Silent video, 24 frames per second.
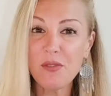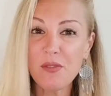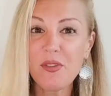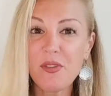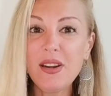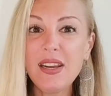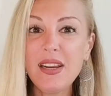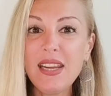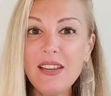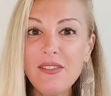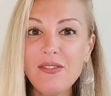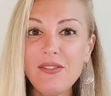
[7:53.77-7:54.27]

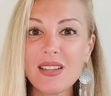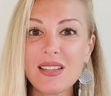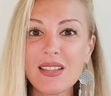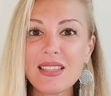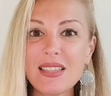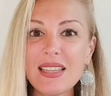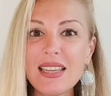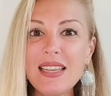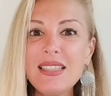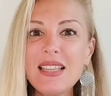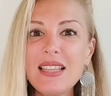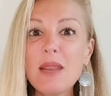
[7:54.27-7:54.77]
forgiveness
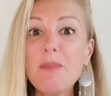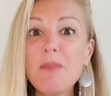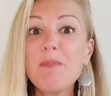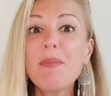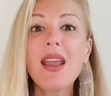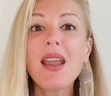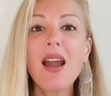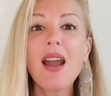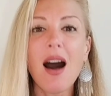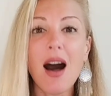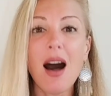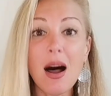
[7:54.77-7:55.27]
is that it
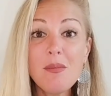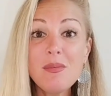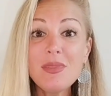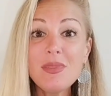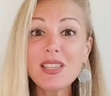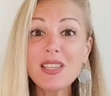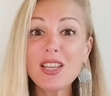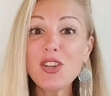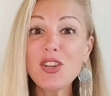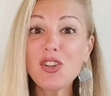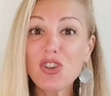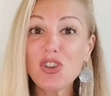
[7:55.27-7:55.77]

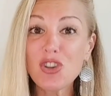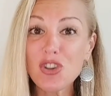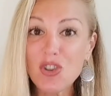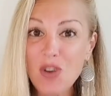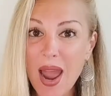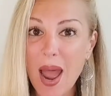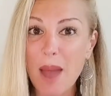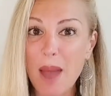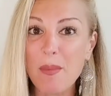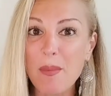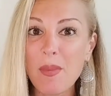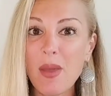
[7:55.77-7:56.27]
becomes a
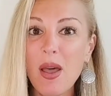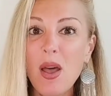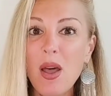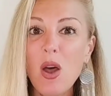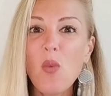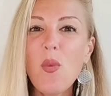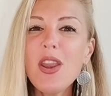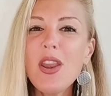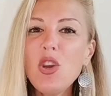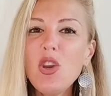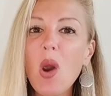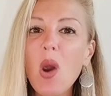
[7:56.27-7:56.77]
trap
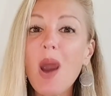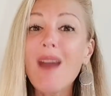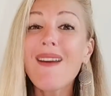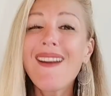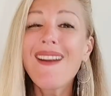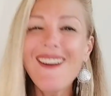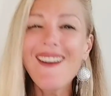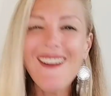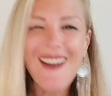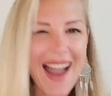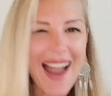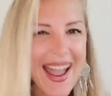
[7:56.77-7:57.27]
when you are
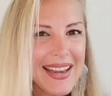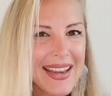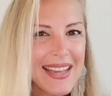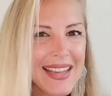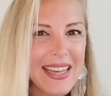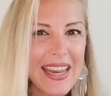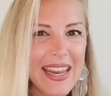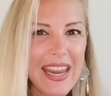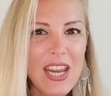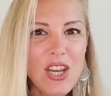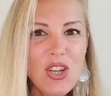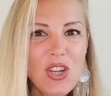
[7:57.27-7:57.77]
guided
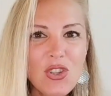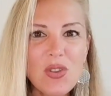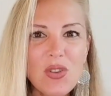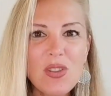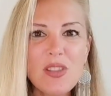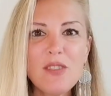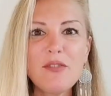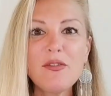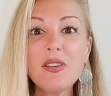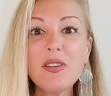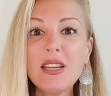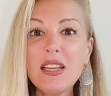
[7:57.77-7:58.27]
into
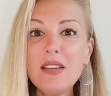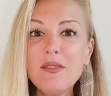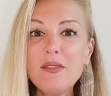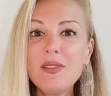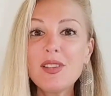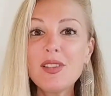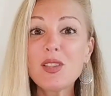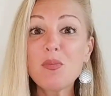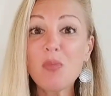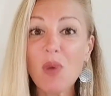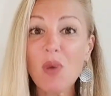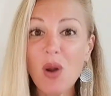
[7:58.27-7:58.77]
the
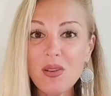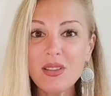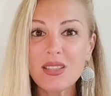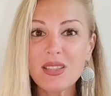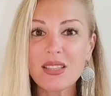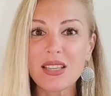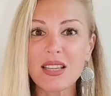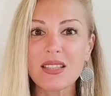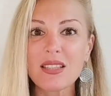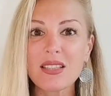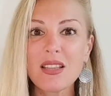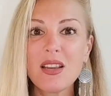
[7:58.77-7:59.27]
forgiveness
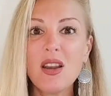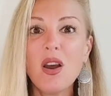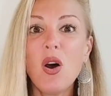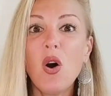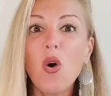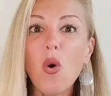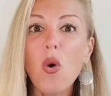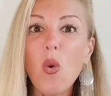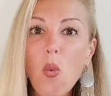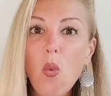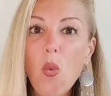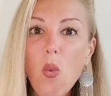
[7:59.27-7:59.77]
process
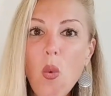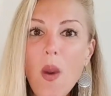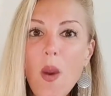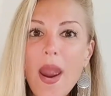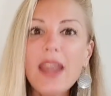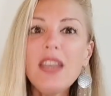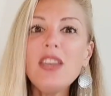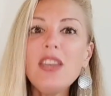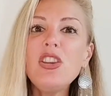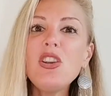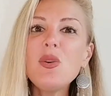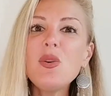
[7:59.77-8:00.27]

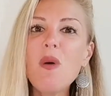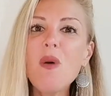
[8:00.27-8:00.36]
when you